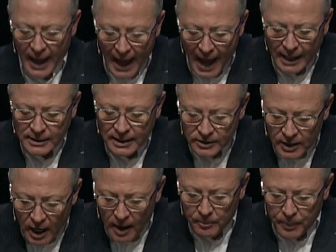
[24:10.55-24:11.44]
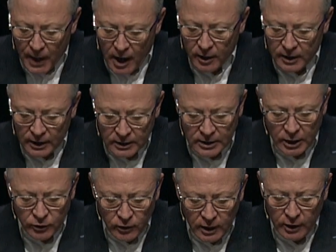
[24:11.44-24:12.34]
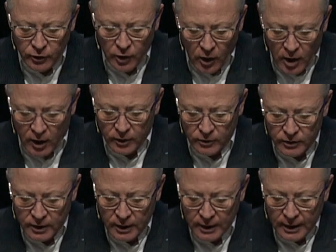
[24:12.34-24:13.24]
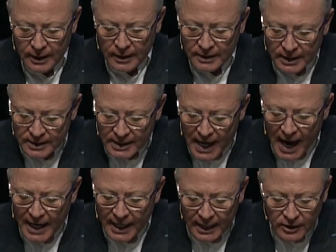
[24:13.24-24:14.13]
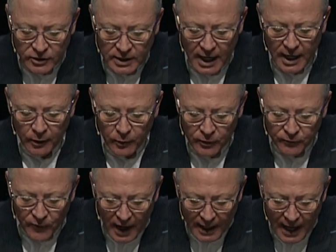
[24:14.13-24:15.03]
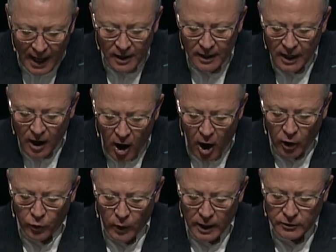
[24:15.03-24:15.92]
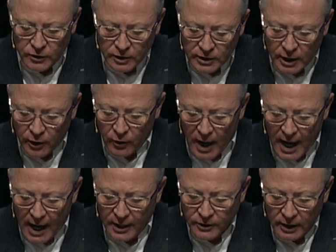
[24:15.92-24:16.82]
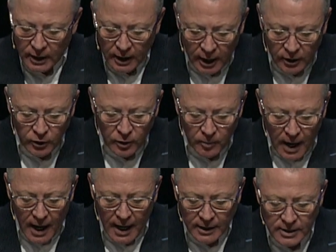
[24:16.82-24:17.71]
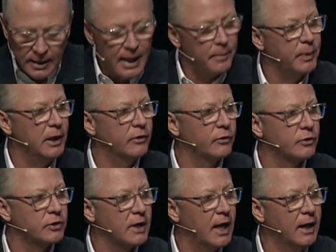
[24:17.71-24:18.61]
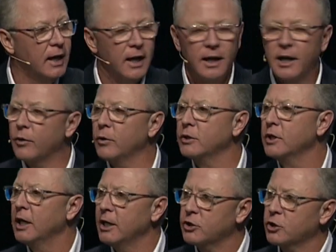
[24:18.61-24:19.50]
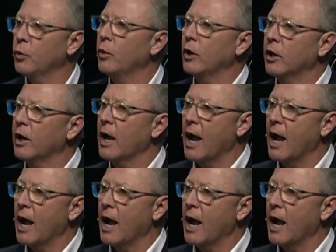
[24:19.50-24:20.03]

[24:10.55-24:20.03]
act as umpire continually in your hearts, deciding and settling with finality all questions that arise in your minds in that peaceful state. In other words, it's the Word of